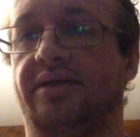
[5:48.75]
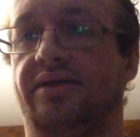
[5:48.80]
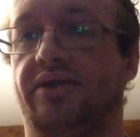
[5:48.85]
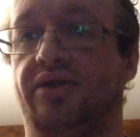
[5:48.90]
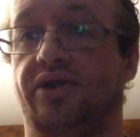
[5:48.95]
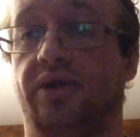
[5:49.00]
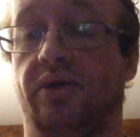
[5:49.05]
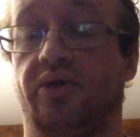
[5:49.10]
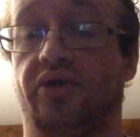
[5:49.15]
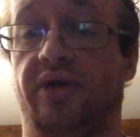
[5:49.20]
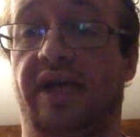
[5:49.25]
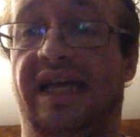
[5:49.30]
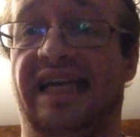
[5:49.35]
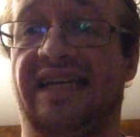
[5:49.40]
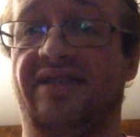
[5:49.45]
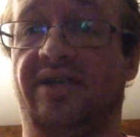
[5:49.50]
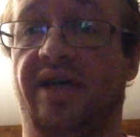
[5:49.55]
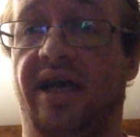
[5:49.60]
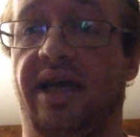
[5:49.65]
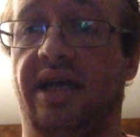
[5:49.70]
social
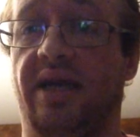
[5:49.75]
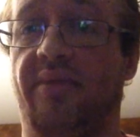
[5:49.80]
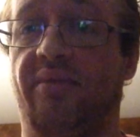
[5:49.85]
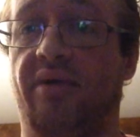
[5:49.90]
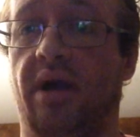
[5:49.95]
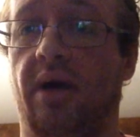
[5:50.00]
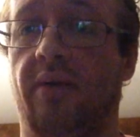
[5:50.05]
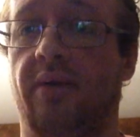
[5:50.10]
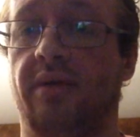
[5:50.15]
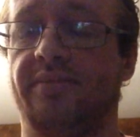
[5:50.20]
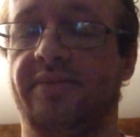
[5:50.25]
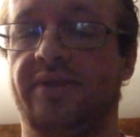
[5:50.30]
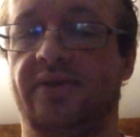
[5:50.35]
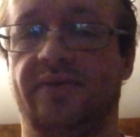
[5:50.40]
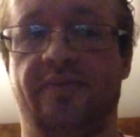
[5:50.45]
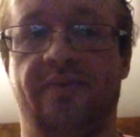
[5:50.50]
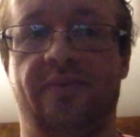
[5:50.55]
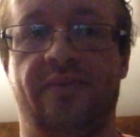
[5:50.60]
anxiety problems,